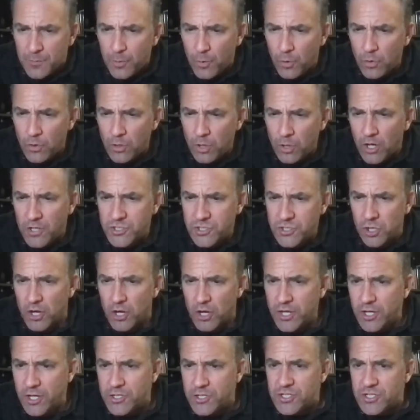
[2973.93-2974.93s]
Paul asked,
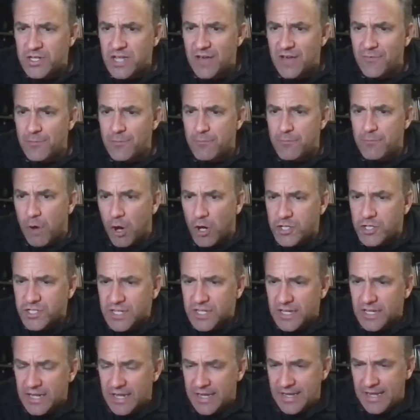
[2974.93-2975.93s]
are you going to cover
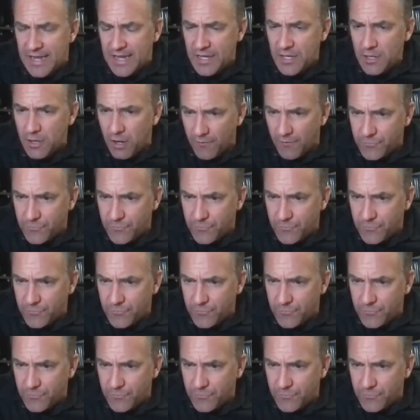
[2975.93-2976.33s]
masking in any